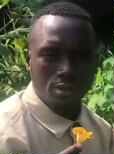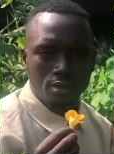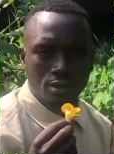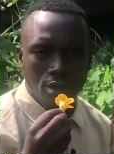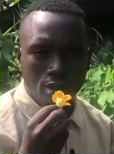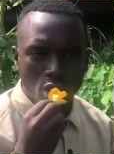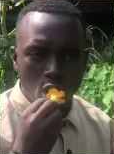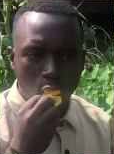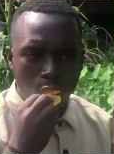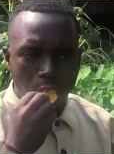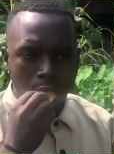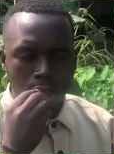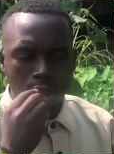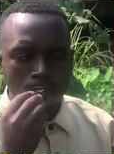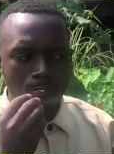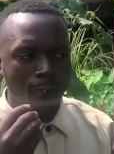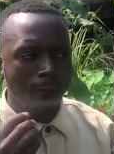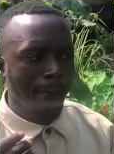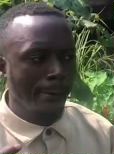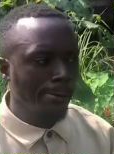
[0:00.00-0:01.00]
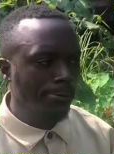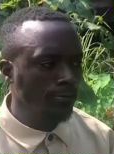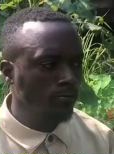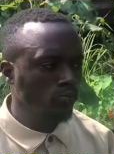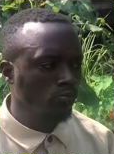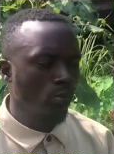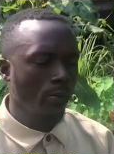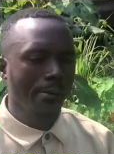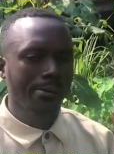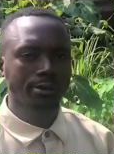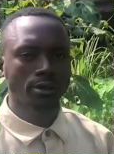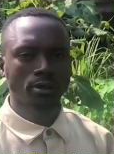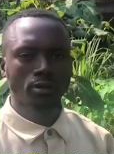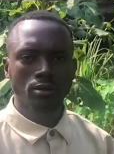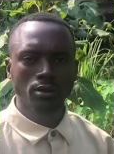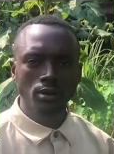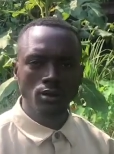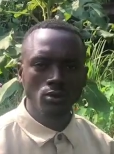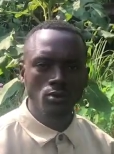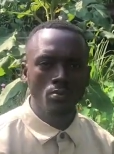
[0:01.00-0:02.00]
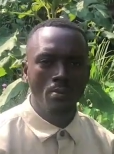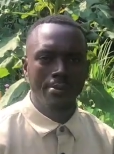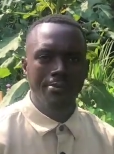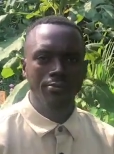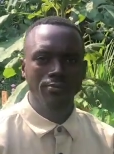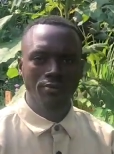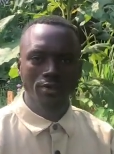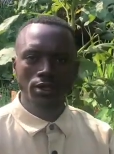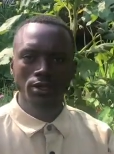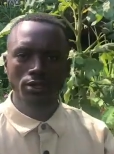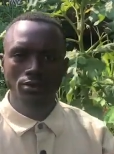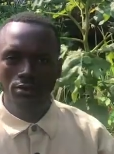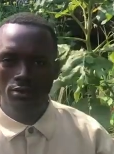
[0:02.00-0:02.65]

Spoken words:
it and you can eat it. Very